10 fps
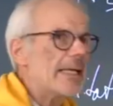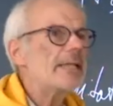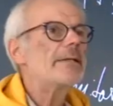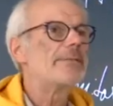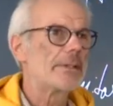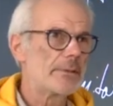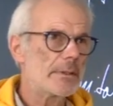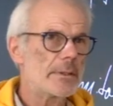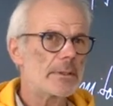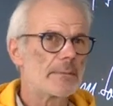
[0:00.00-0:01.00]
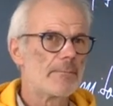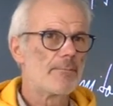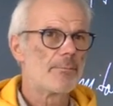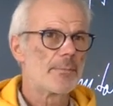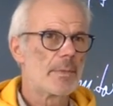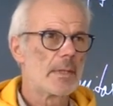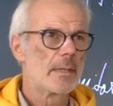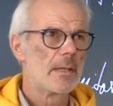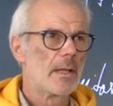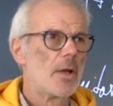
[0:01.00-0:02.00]
individuals,
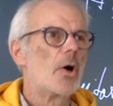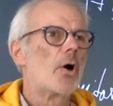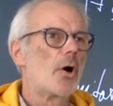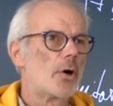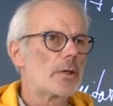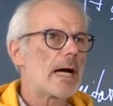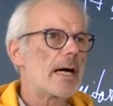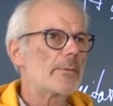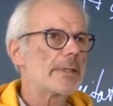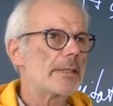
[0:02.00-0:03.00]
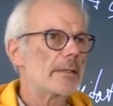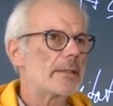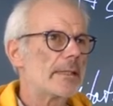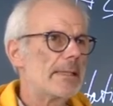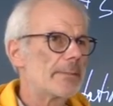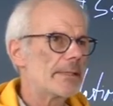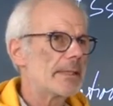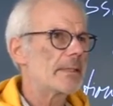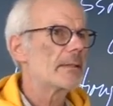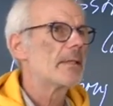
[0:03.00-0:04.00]
or are we
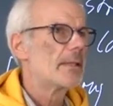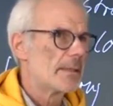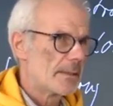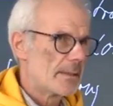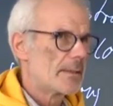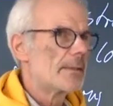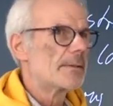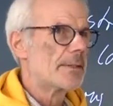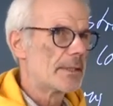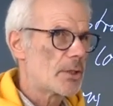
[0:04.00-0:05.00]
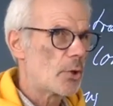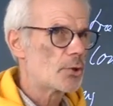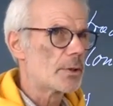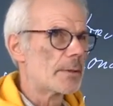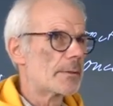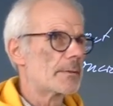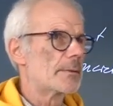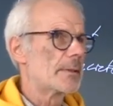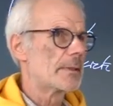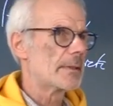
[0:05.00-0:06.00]
limiting the social,
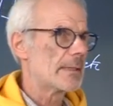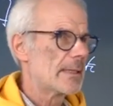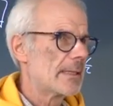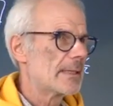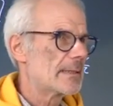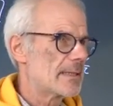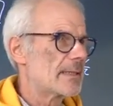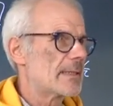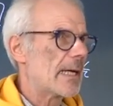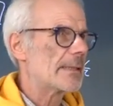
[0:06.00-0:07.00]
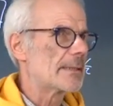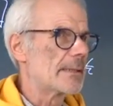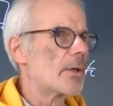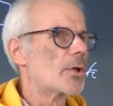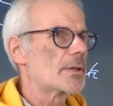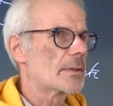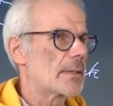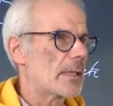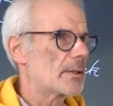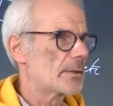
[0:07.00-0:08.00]
the society or
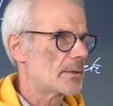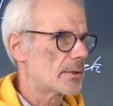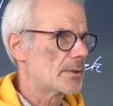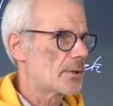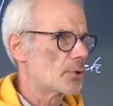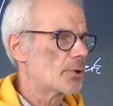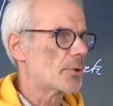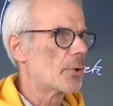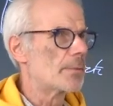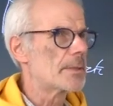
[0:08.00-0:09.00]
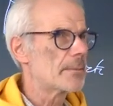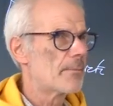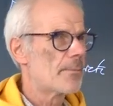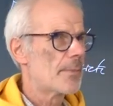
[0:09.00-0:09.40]
social, social groups?